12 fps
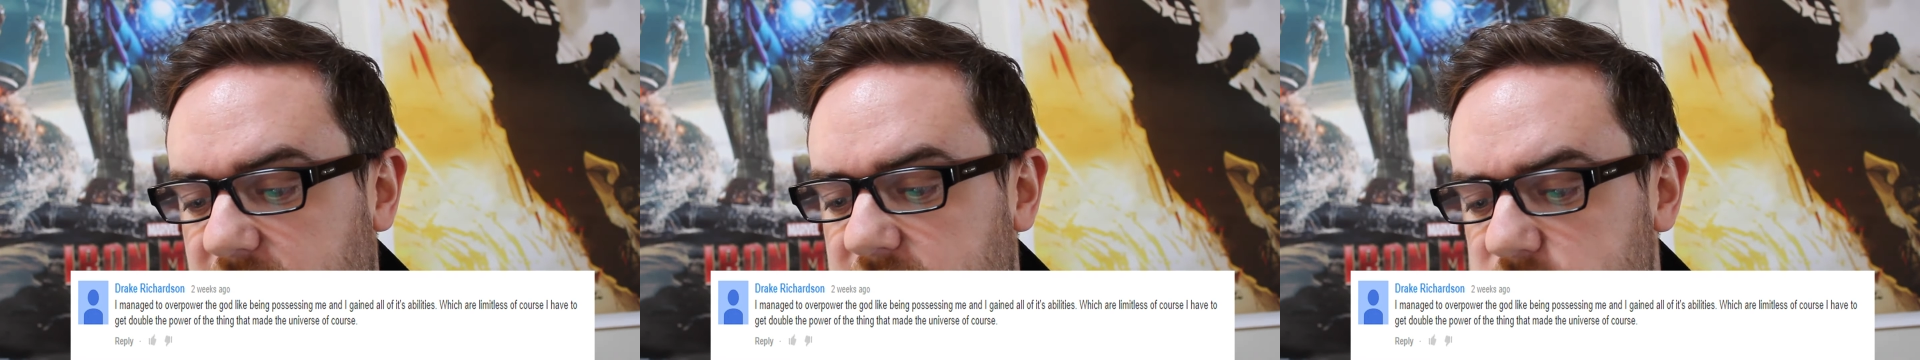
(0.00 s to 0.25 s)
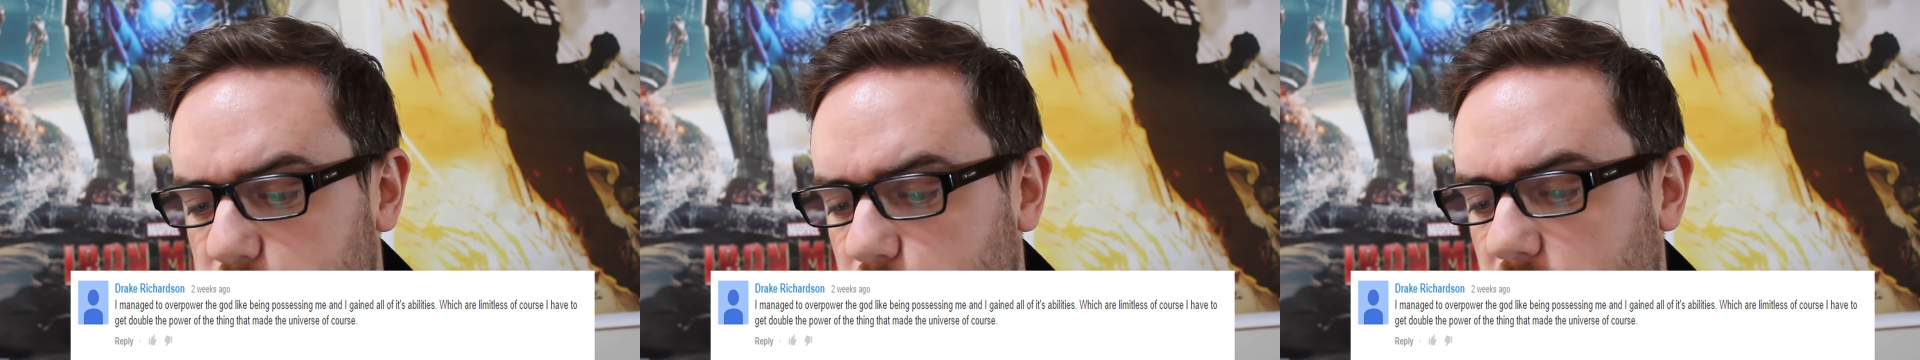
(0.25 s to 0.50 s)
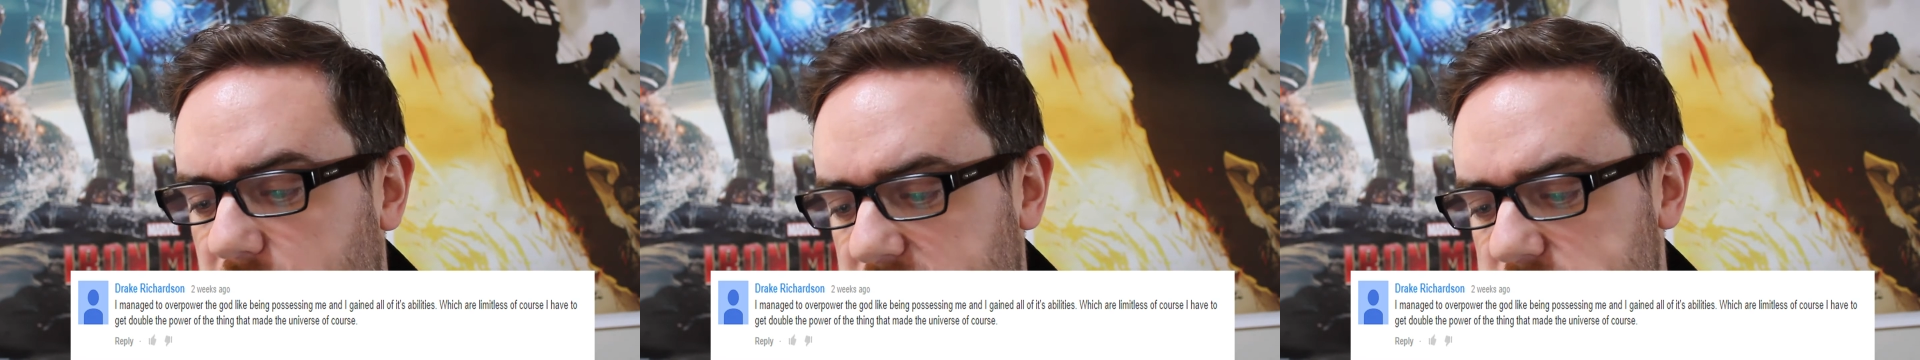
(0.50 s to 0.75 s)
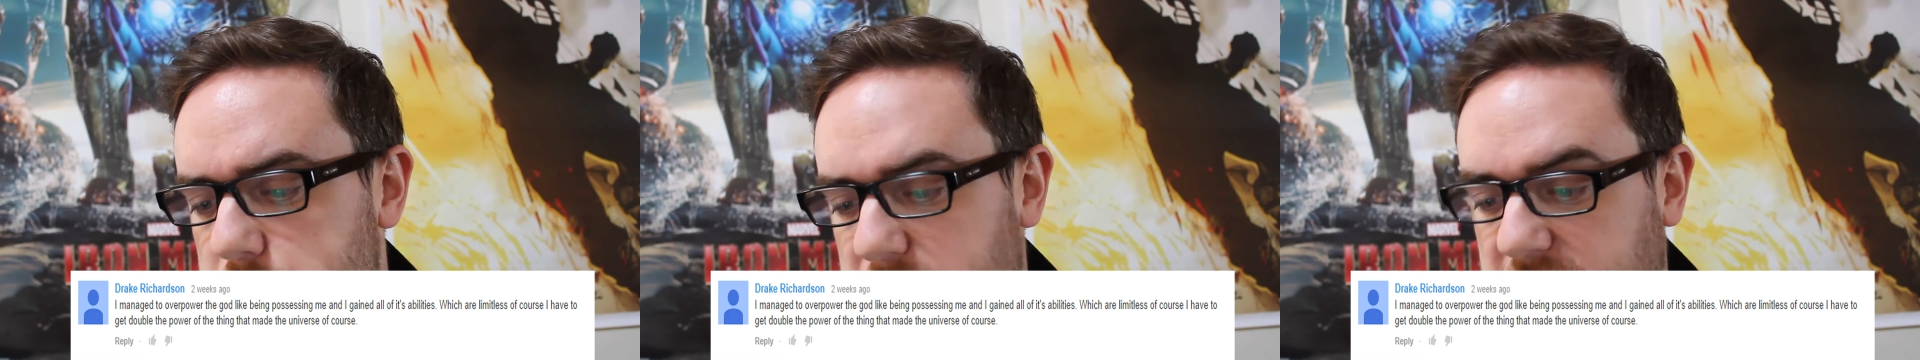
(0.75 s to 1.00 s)
gained all of
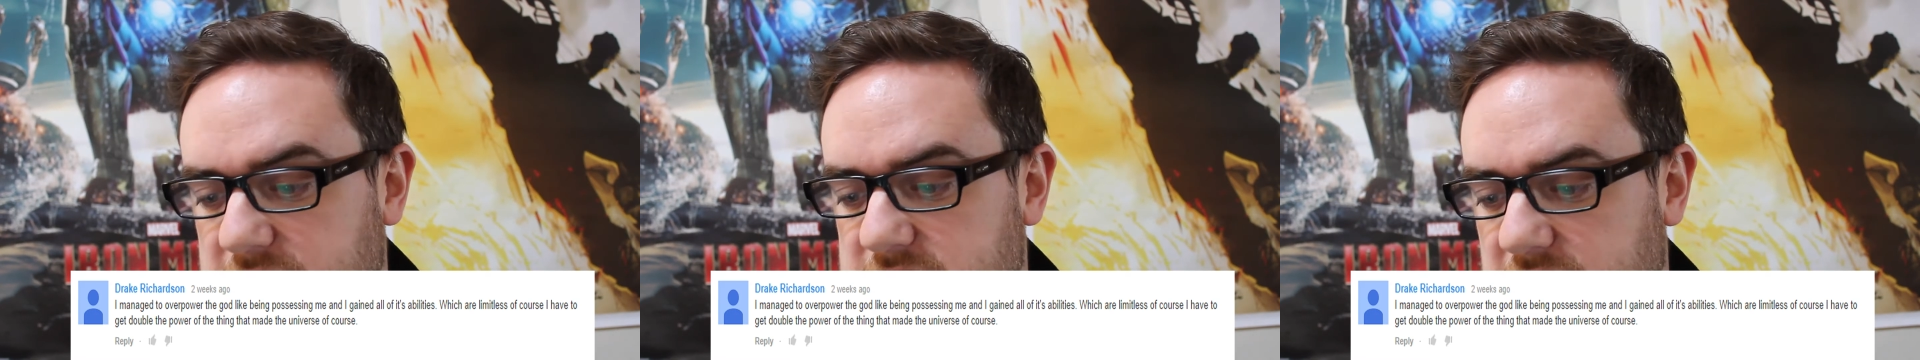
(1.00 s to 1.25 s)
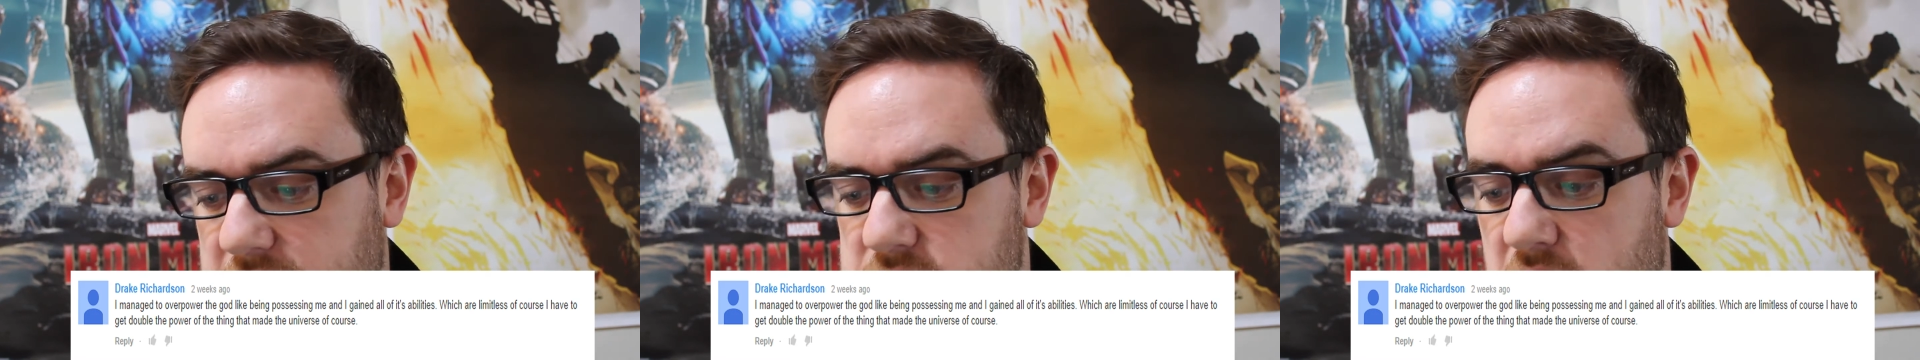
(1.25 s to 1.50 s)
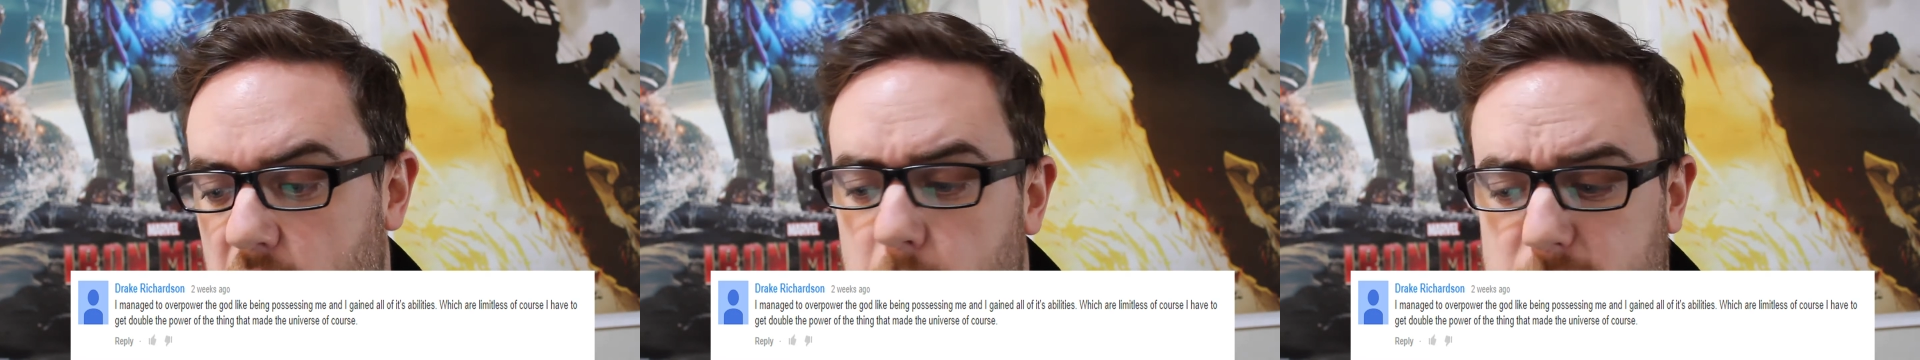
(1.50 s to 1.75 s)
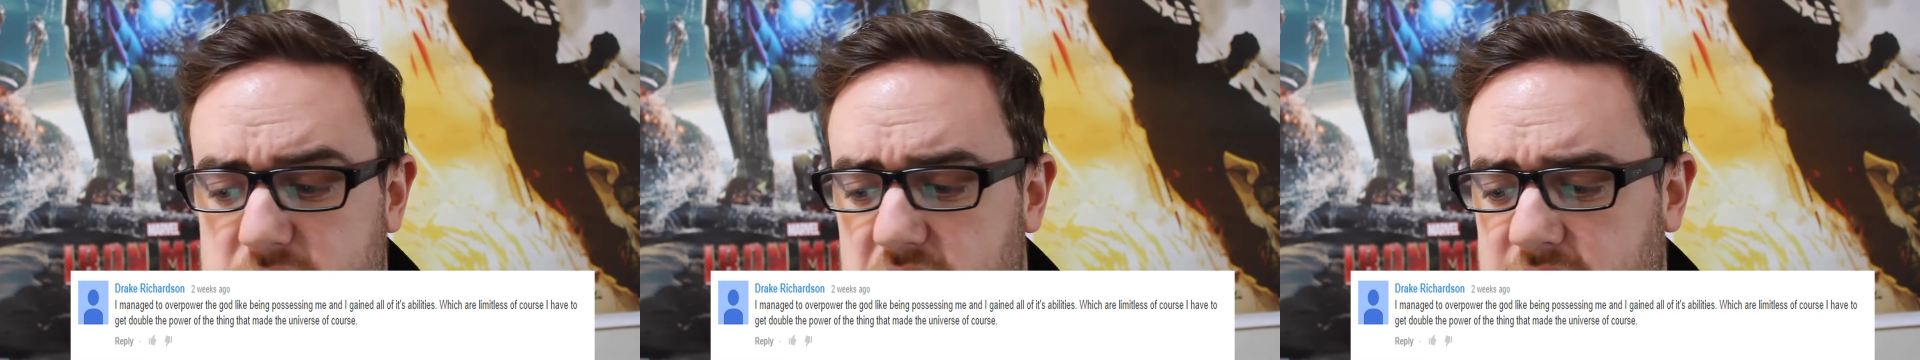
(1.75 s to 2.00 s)
its abilities,
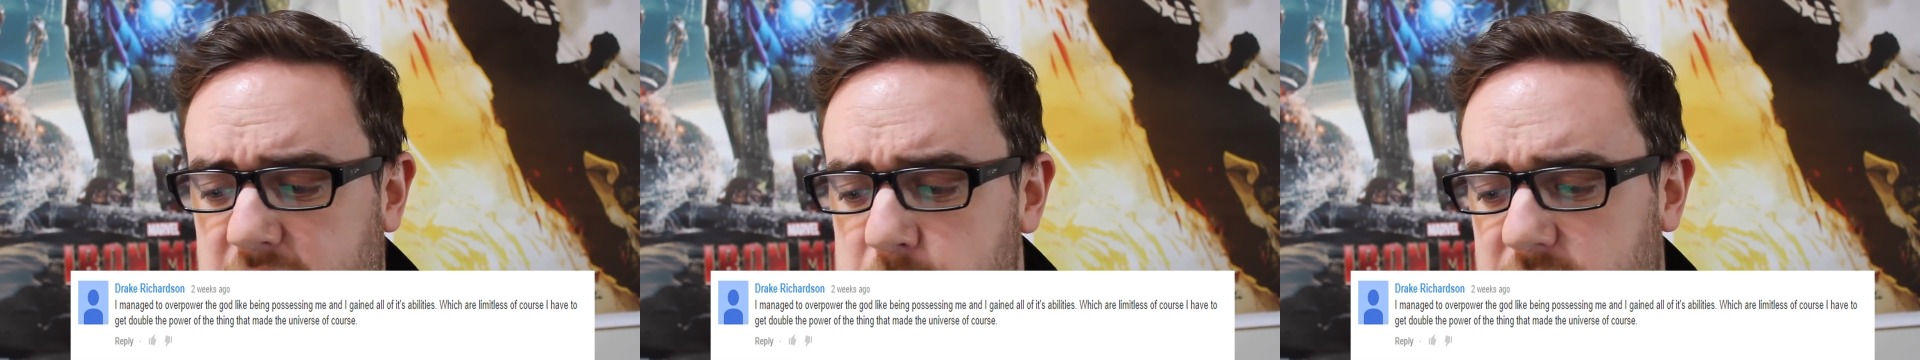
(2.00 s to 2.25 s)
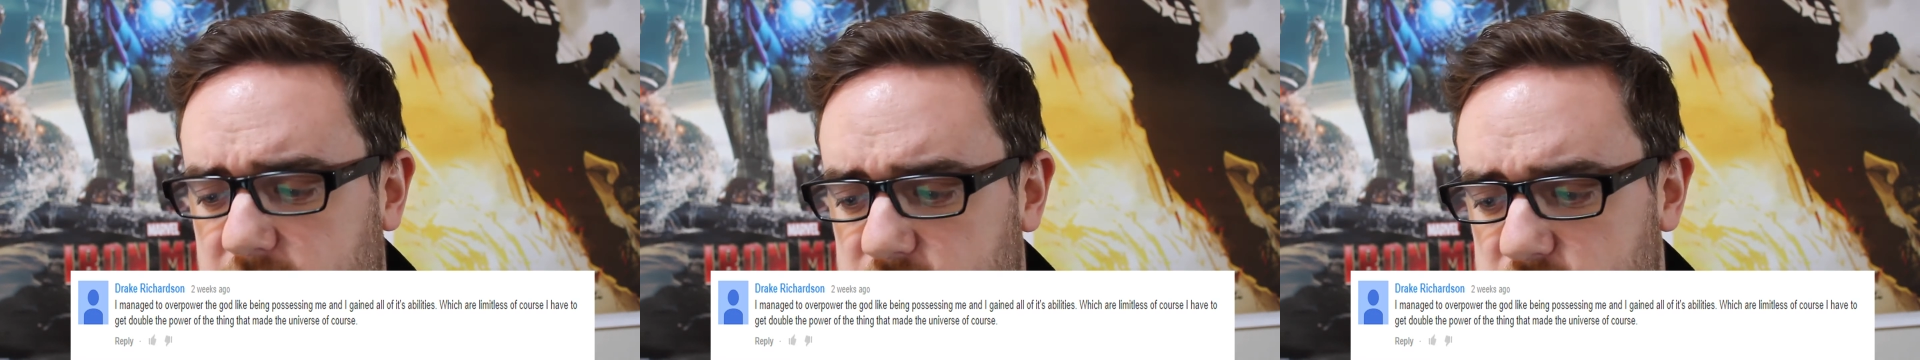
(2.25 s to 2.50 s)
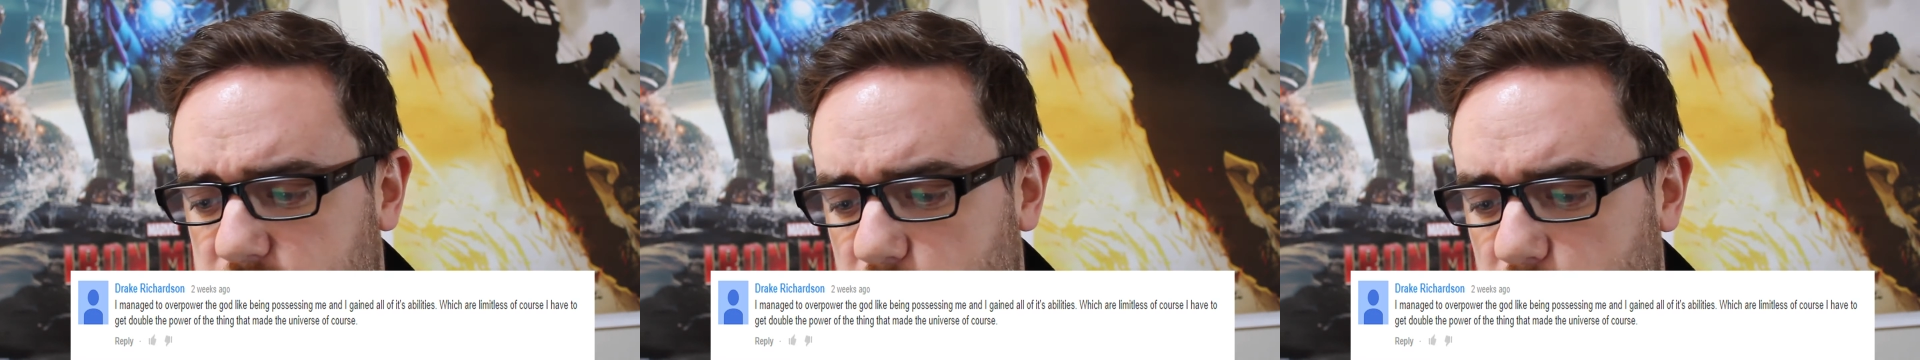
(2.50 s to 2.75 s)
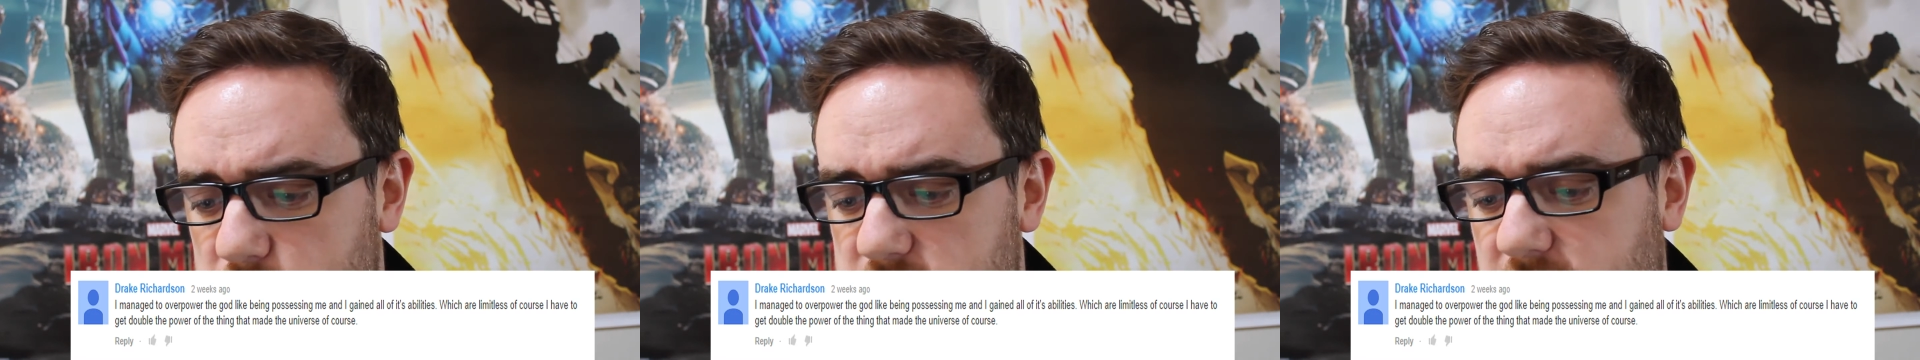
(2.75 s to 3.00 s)
which are limitless of
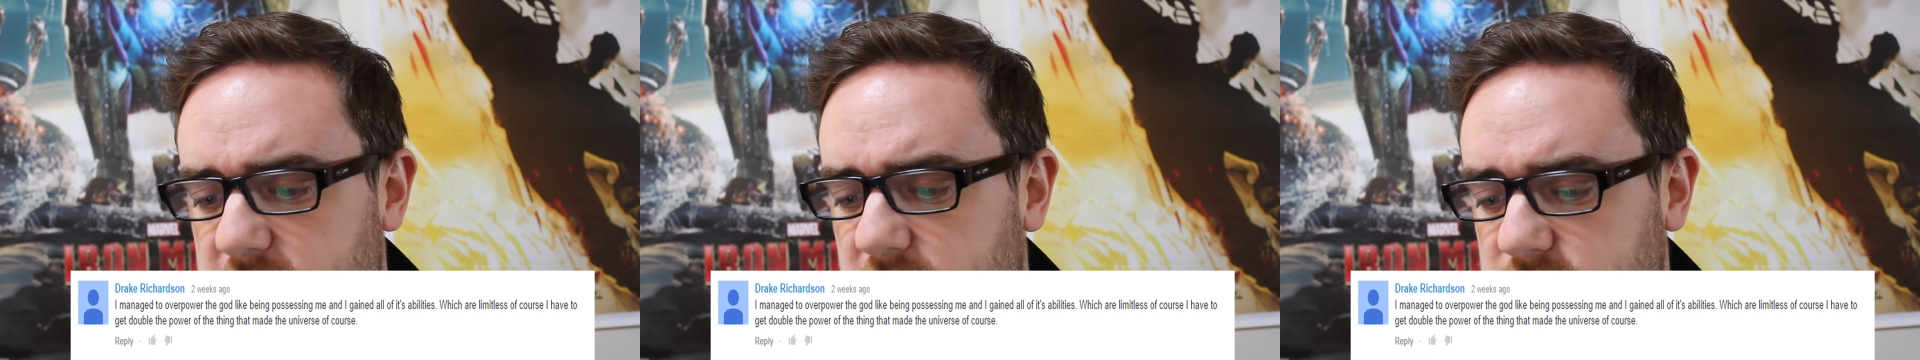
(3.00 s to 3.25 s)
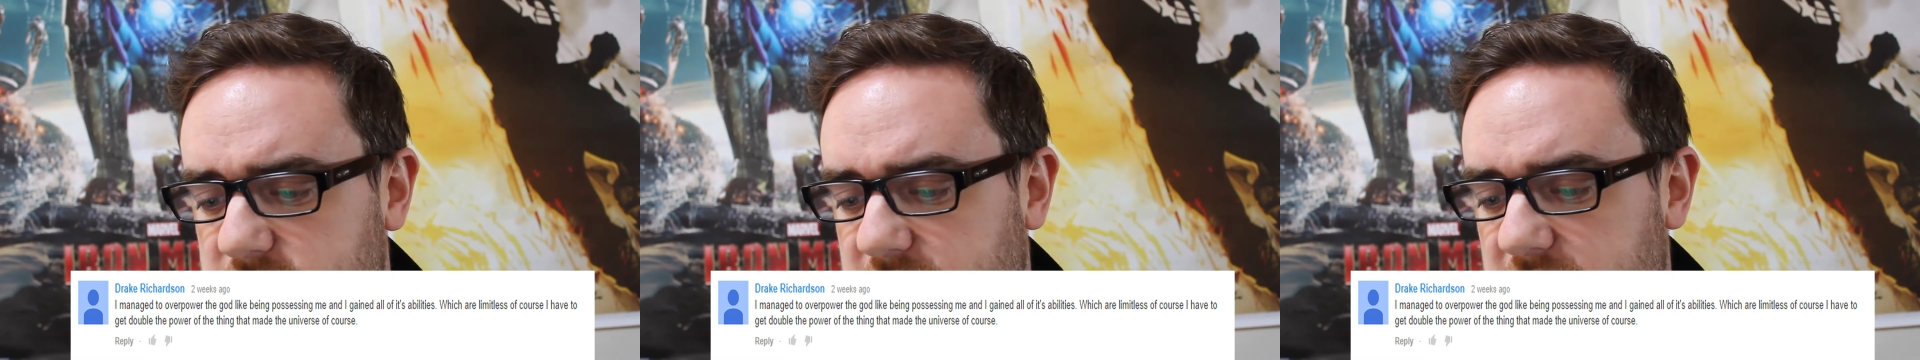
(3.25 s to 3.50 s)
course. I had to